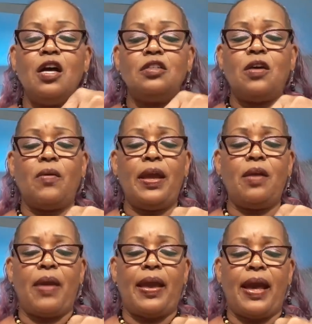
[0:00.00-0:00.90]
So
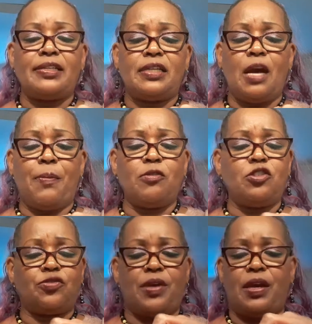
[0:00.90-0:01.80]
anyway, I slept on the
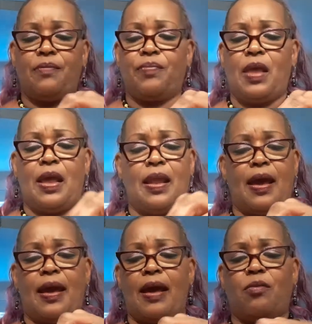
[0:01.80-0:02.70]
street and
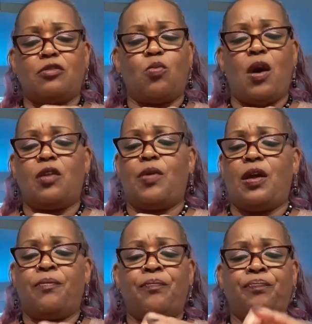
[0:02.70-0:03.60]
I was
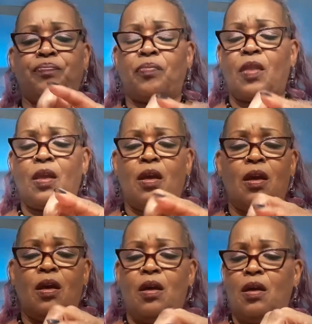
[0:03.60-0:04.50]
wondering,
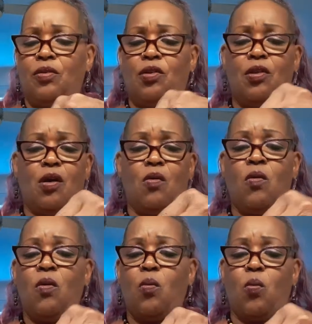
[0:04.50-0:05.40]
you know,
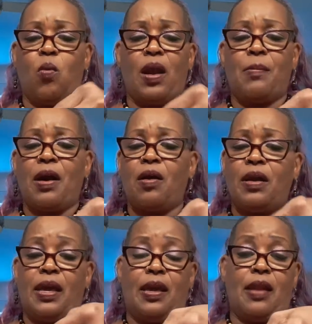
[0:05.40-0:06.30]
what am I
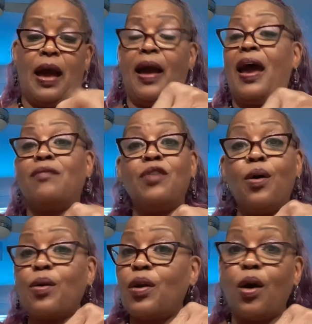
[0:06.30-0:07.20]
going to eat? I have
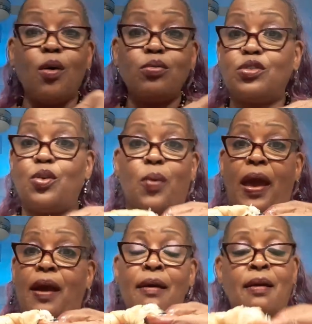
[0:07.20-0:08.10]
no clothes to
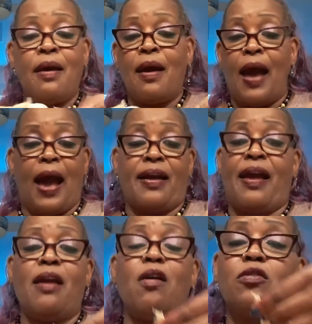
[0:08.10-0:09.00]
wear. I
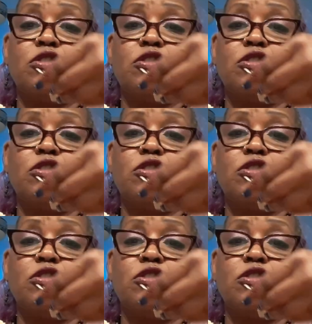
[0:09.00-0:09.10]
can't go to